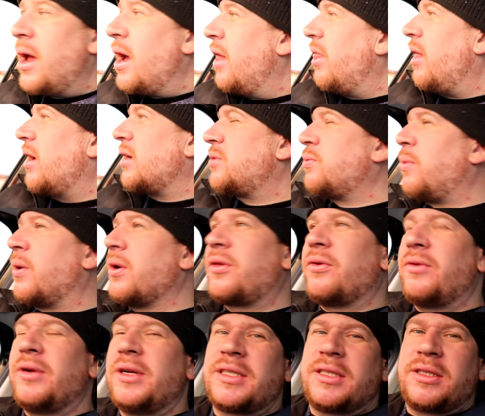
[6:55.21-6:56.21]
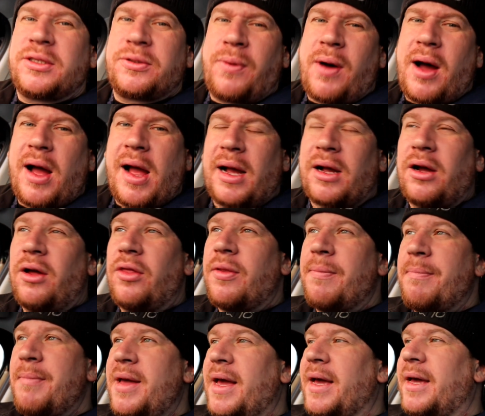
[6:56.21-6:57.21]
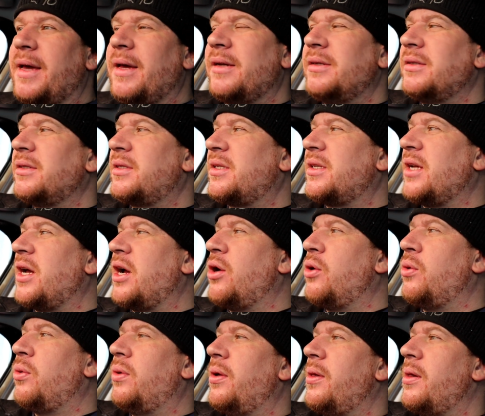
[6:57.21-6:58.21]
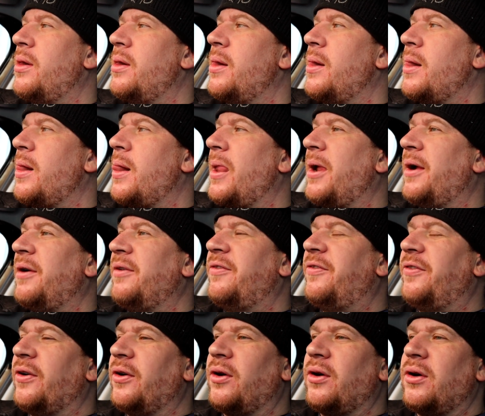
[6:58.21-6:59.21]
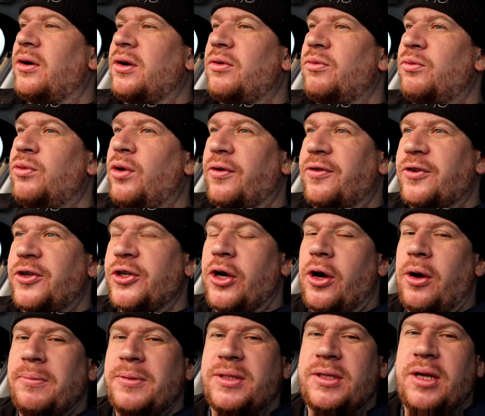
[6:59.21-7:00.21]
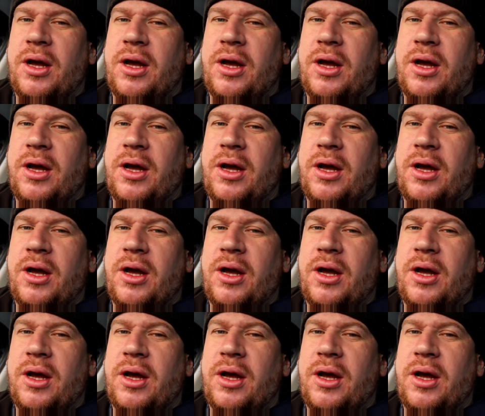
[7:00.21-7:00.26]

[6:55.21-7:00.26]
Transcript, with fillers: And that's one of the reasons why I got the MIG. So for rough jobs